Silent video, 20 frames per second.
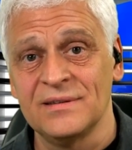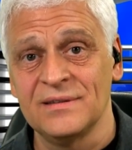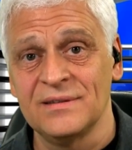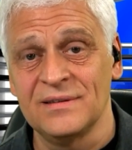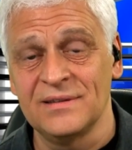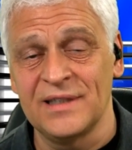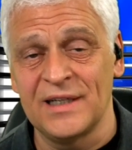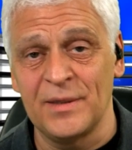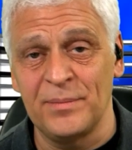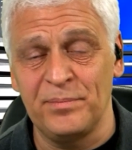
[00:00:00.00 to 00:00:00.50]

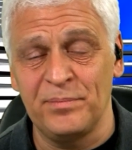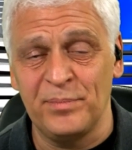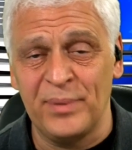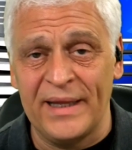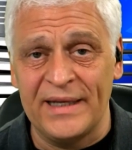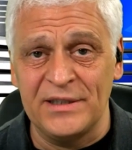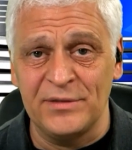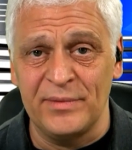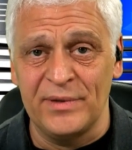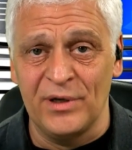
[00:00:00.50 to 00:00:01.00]
in a
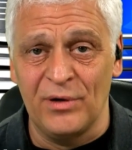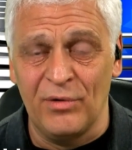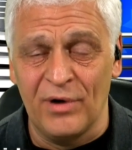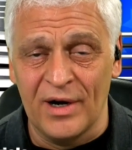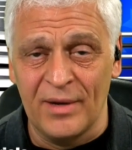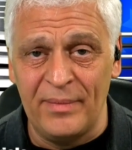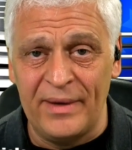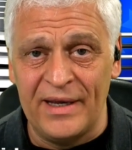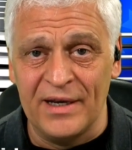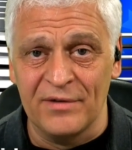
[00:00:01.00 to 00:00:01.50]
place we don't
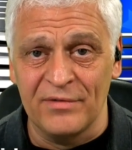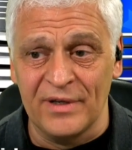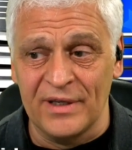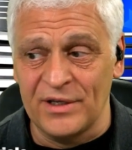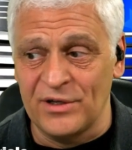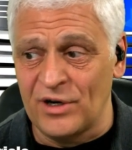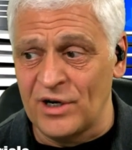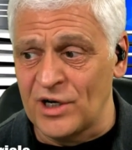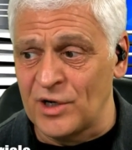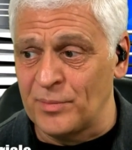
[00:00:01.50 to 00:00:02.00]
want to be, a really
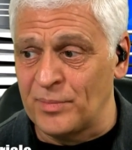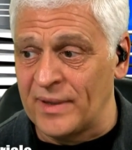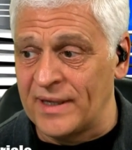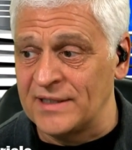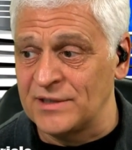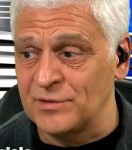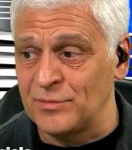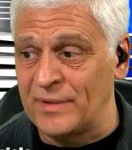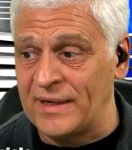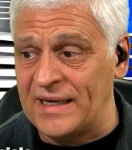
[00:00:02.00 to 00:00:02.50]
darker
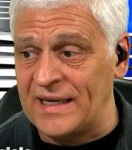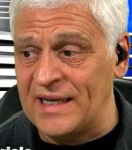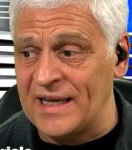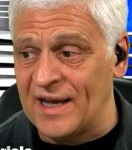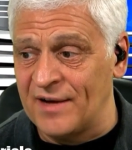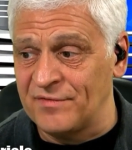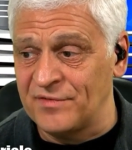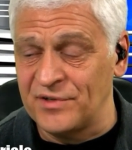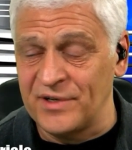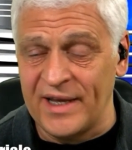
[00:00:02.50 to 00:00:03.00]
place. We
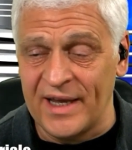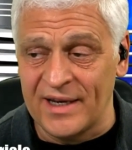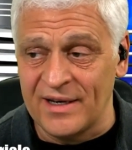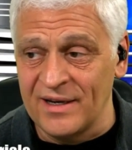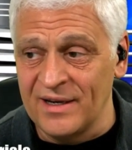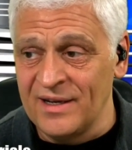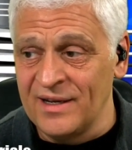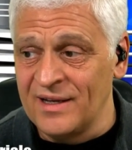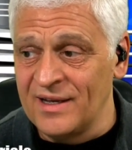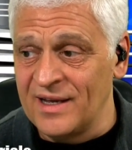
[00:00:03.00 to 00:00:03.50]
have to
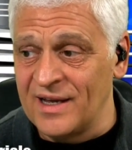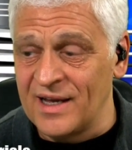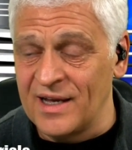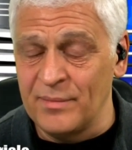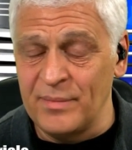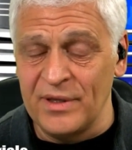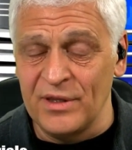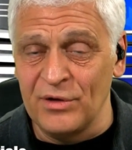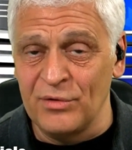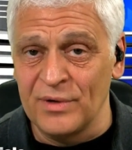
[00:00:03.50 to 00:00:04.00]

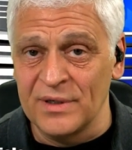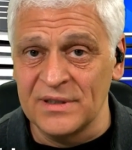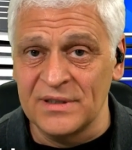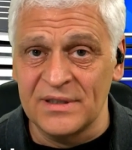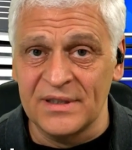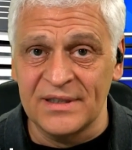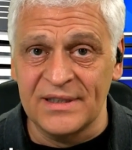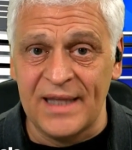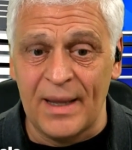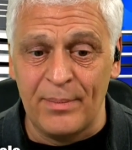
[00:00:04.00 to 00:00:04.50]
be the ones
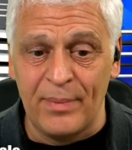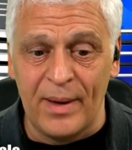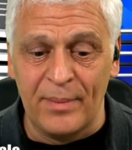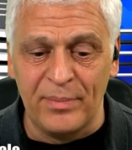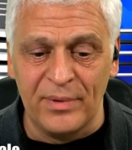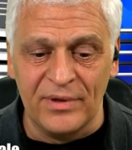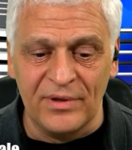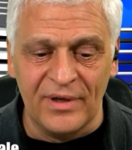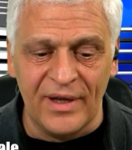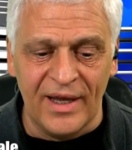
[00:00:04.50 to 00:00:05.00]
to step up
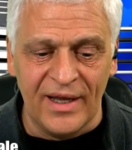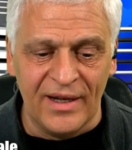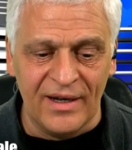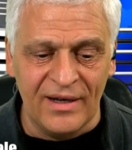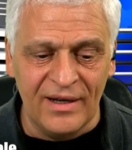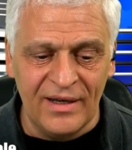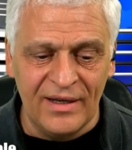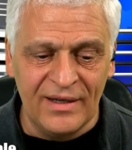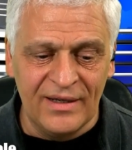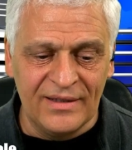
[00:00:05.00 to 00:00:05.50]
and
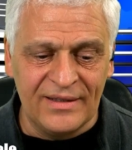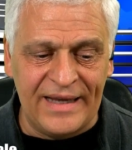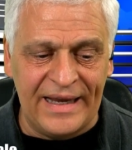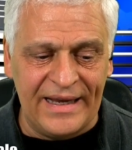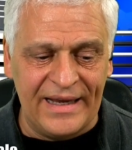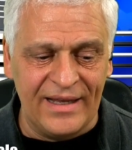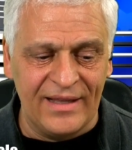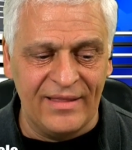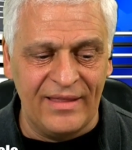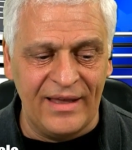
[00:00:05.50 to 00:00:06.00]

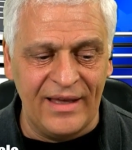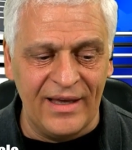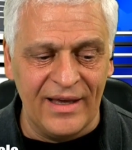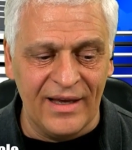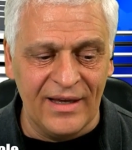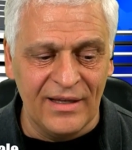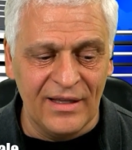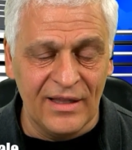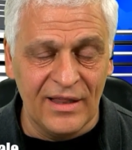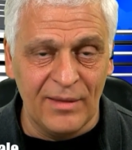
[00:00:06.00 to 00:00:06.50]
take
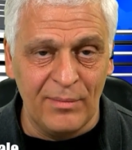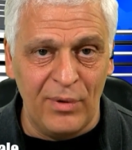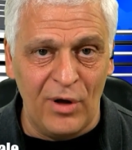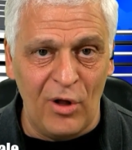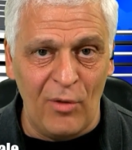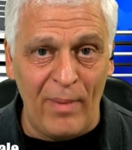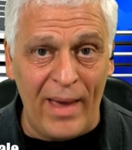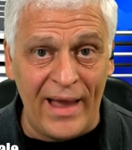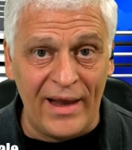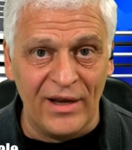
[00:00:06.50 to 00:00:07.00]
the
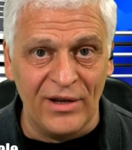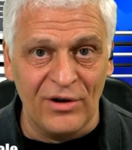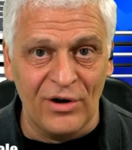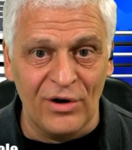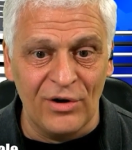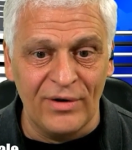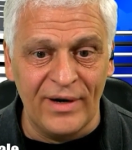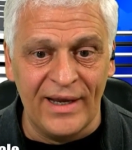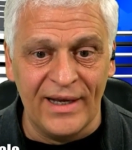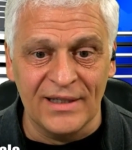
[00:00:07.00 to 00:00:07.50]
ball back in our
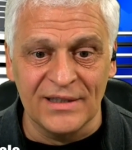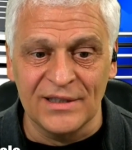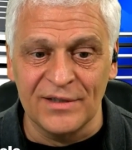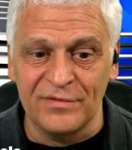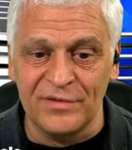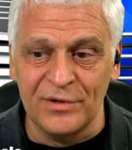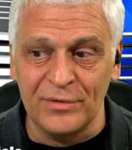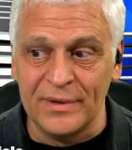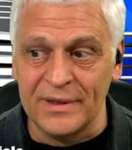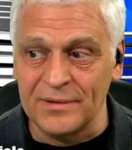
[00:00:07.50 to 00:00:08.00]
own hands,
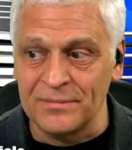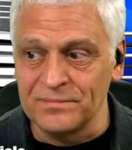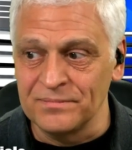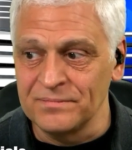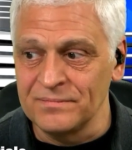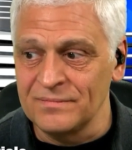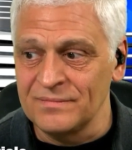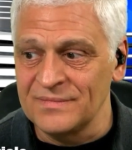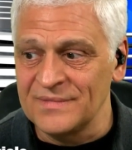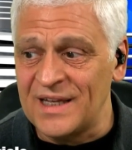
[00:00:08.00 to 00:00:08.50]
if you will.
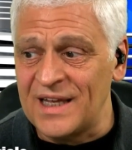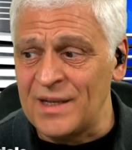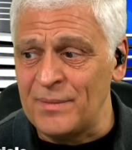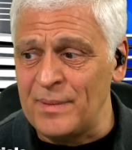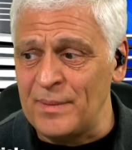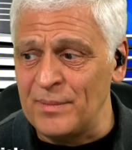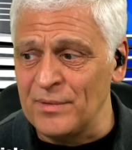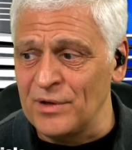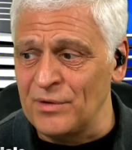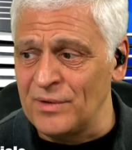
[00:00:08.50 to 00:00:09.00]
A lot of
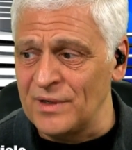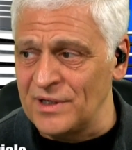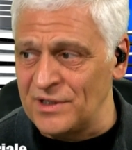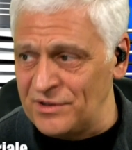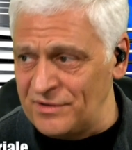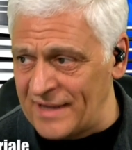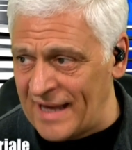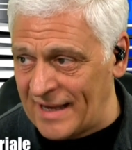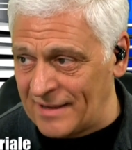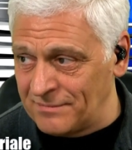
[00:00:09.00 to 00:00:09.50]
people don't want to do
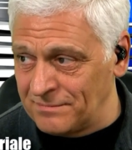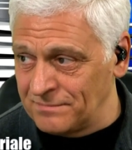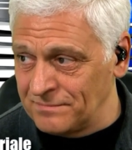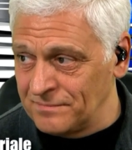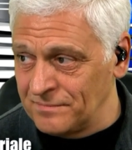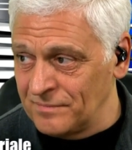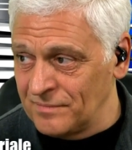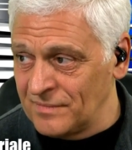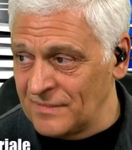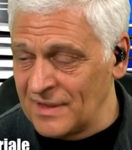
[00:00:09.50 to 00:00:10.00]
that.
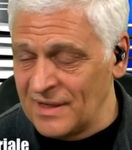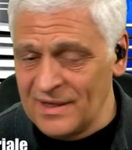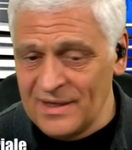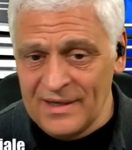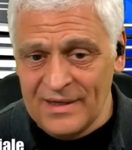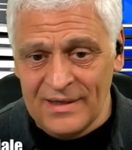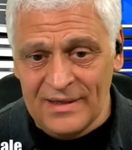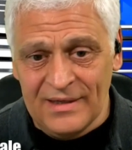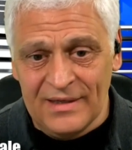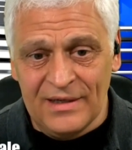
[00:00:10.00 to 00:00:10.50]

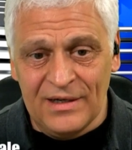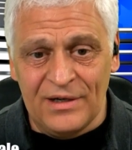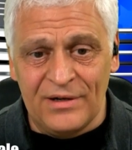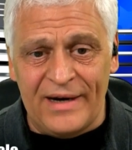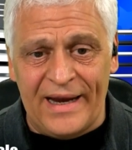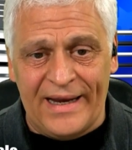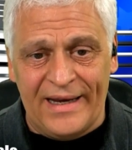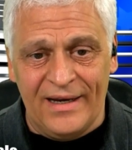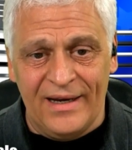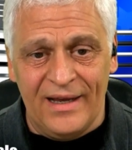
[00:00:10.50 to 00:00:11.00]
All
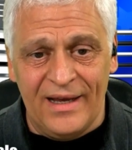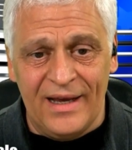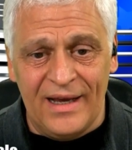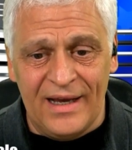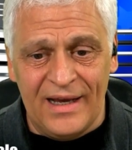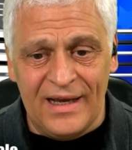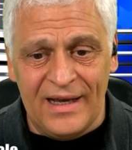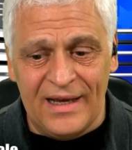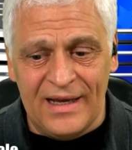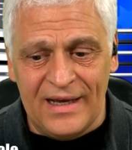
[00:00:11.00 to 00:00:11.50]
right.
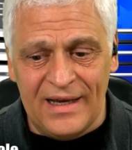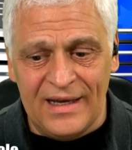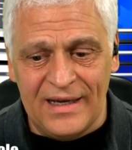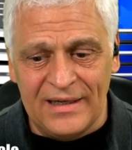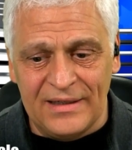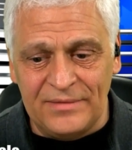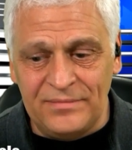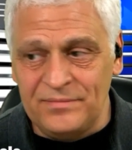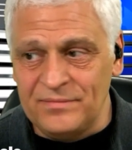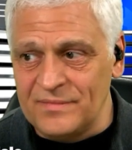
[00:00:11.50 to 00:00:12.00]

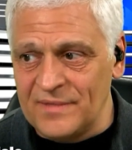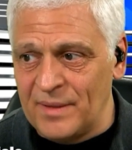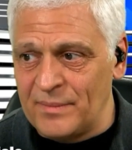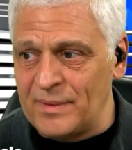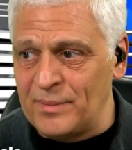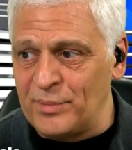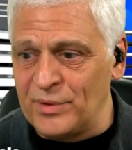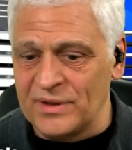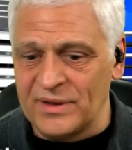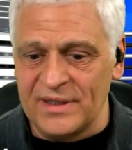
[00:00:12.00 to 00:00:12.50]
Let me
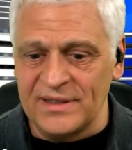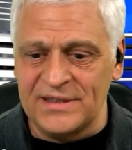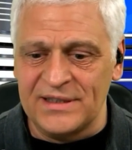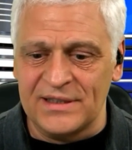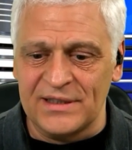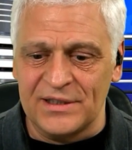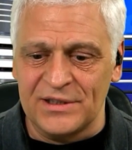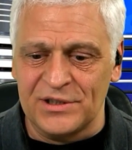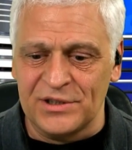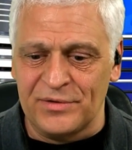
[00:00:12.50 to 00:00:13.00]
put this
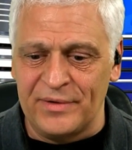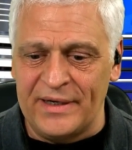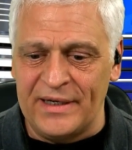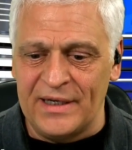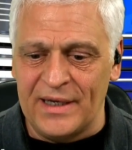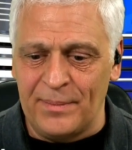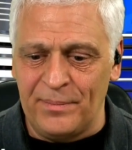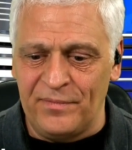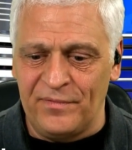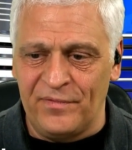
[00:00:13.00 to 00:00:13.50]
screen
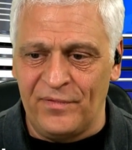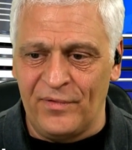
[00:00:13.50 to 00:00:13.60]
up for